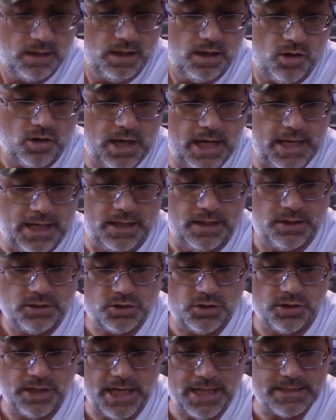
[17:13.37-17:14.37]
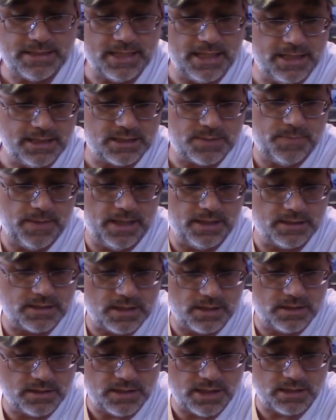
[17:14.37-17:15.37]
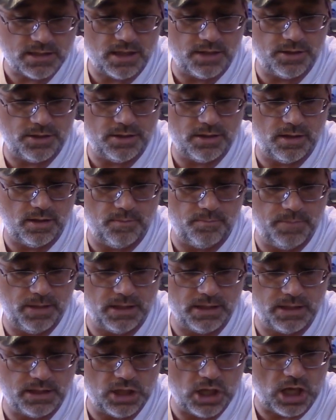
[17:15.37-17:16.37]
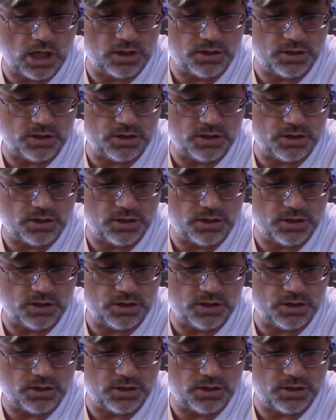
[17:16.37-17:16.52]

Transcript: Okay, so the United States spends $600 billion.